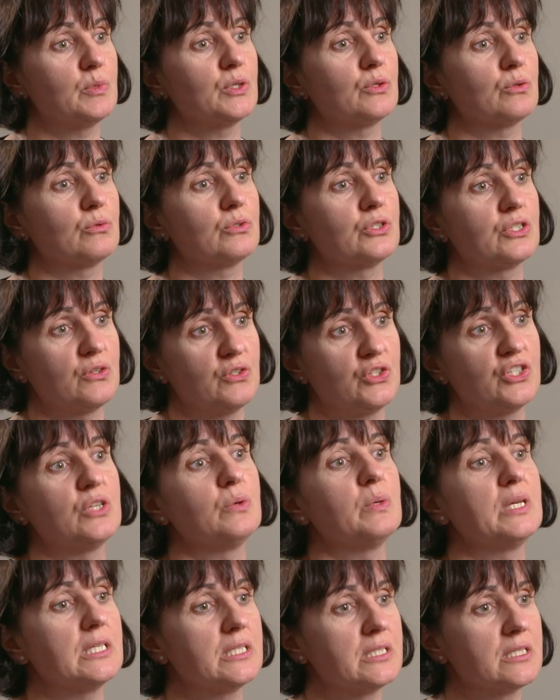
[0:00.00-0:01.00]
but also
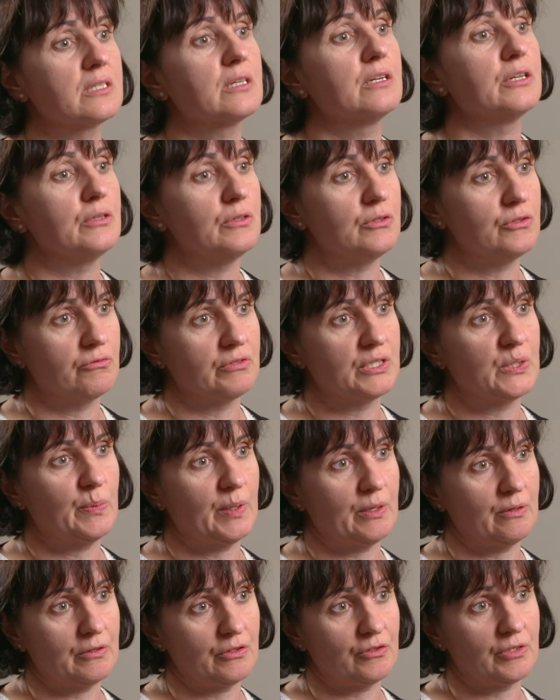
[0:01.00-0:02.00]
to exclude
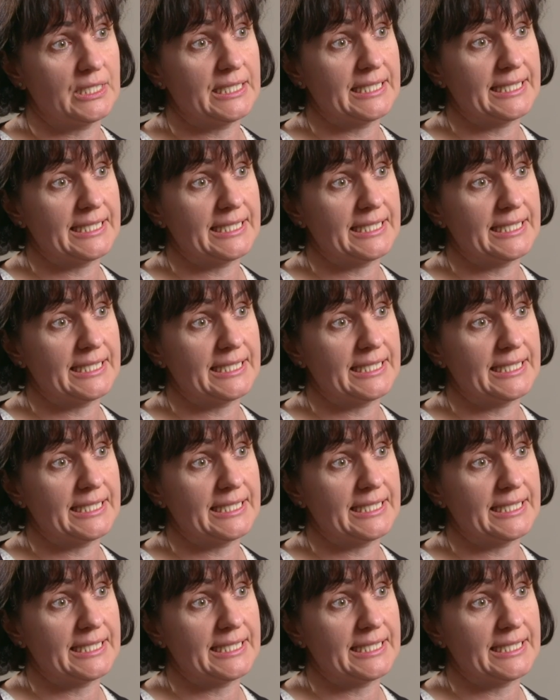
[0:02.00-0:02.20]
respiratory